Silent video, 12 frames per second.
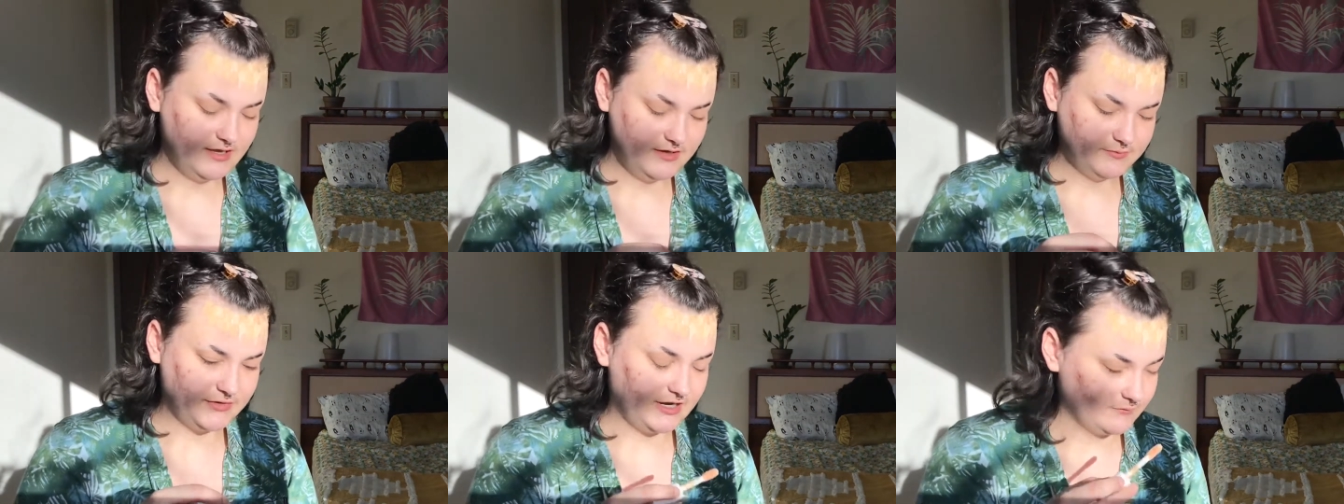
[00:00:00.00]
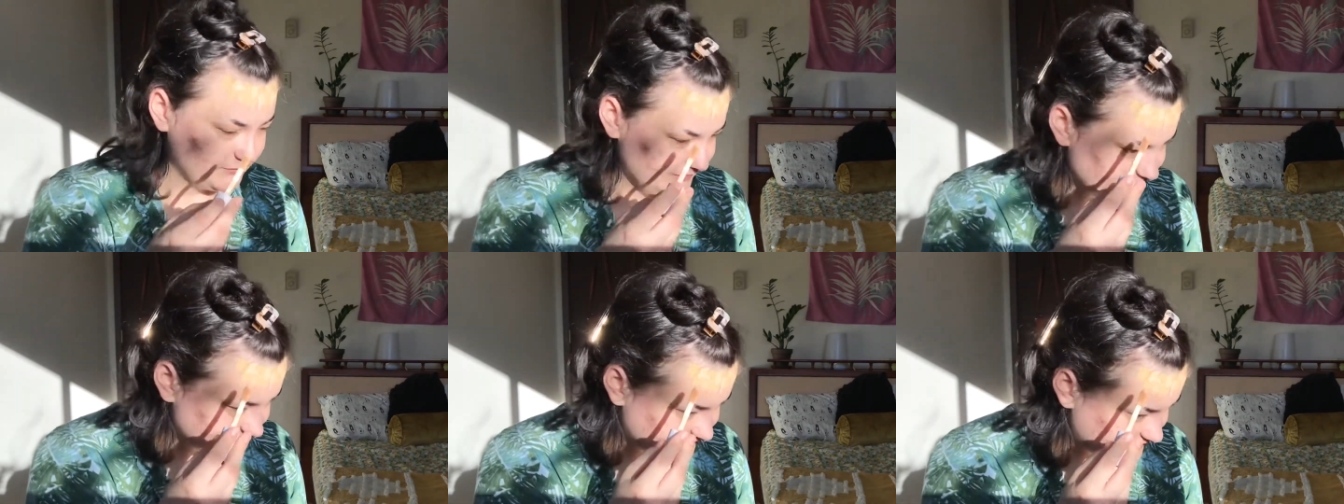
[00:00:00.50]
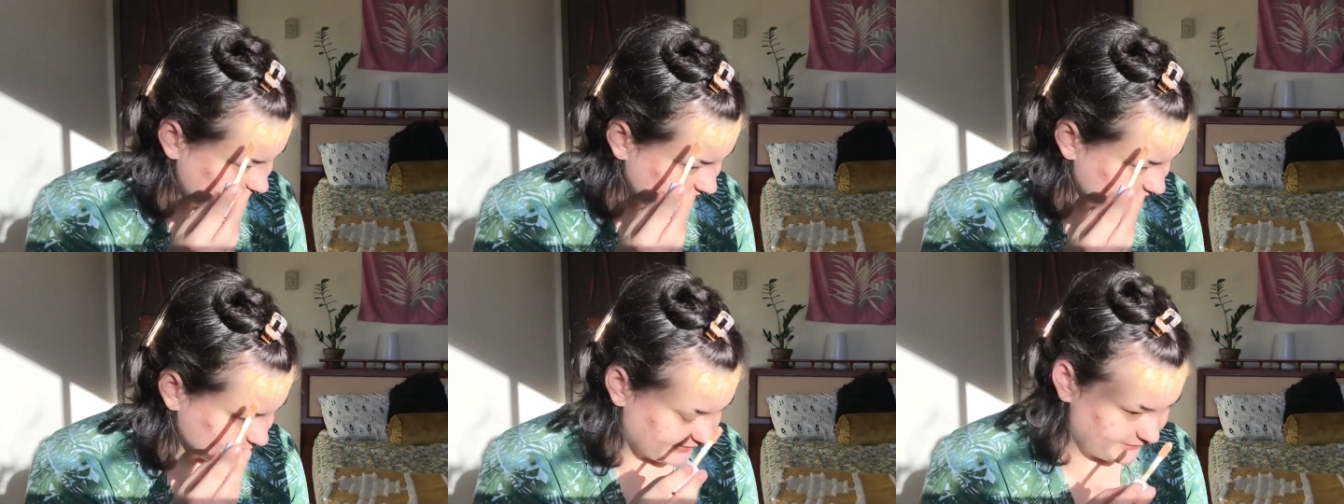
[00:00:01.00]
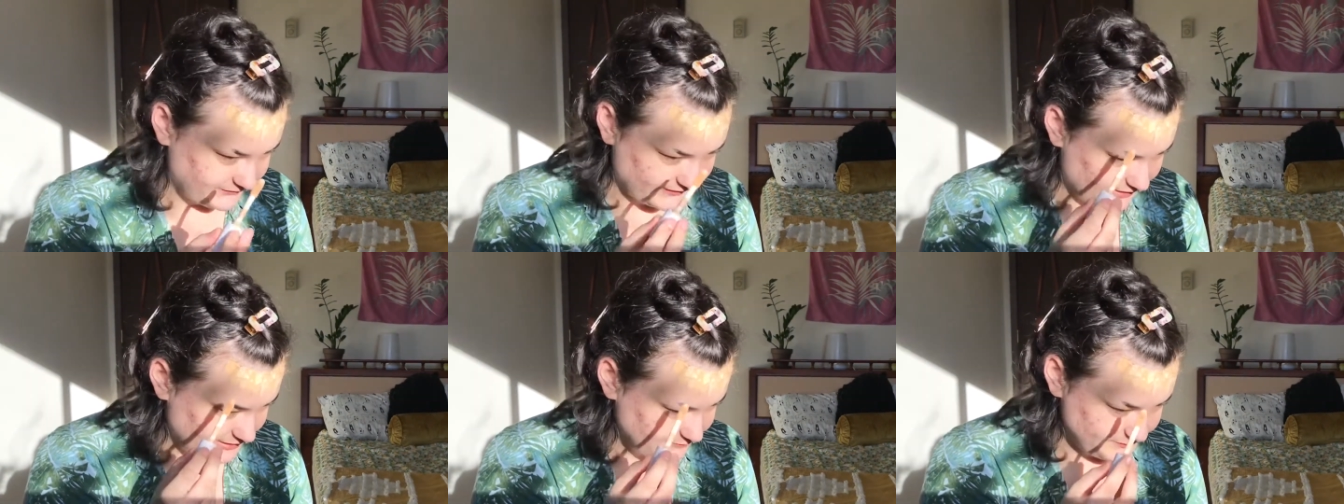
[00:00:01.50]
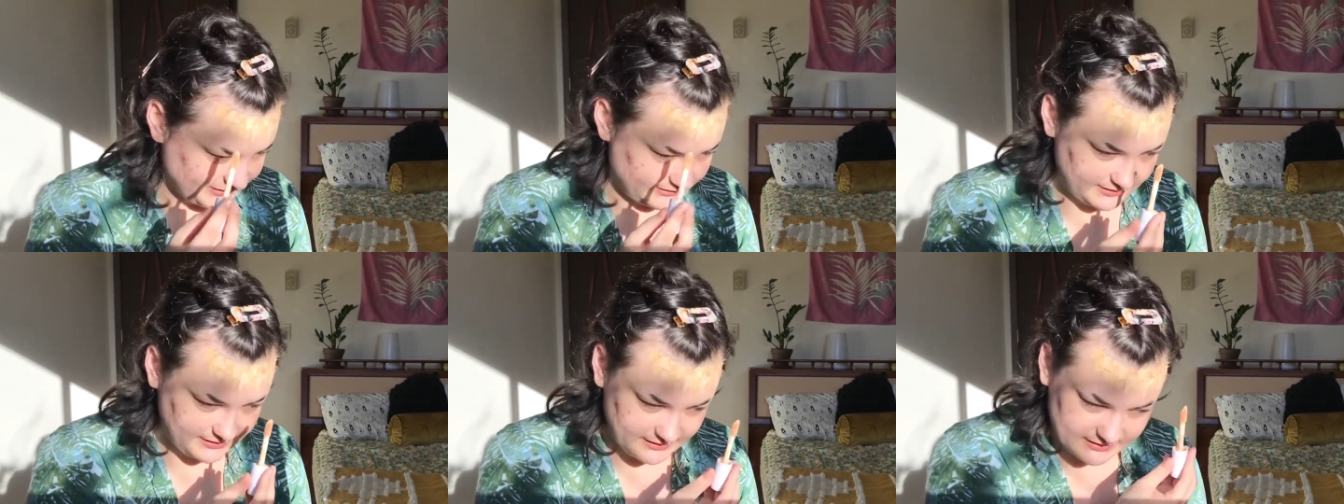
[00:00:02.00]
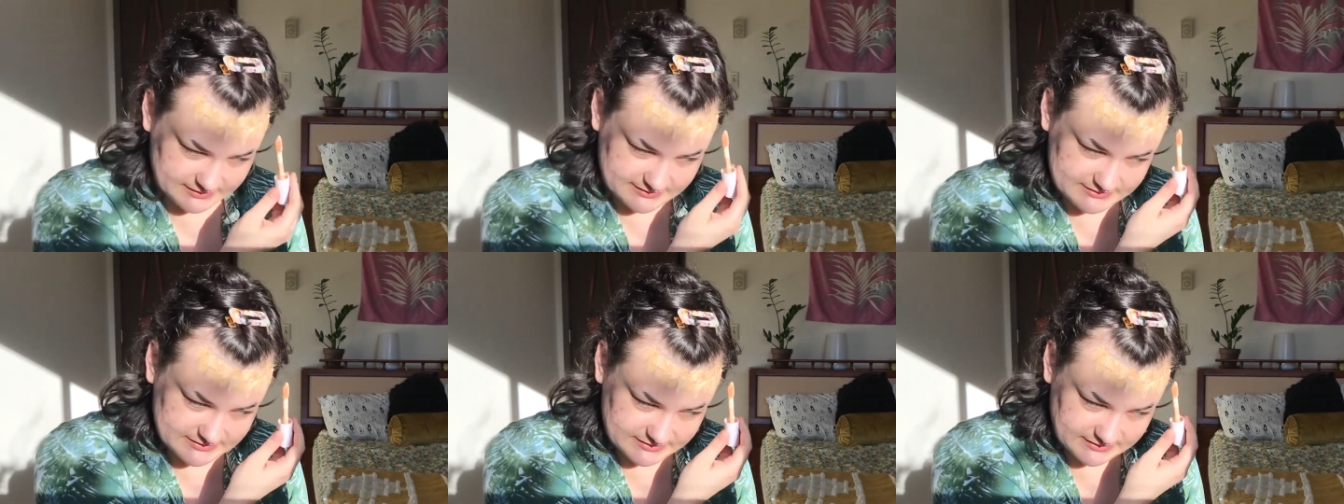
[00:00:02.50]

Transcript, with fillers: but I'm really excited about that because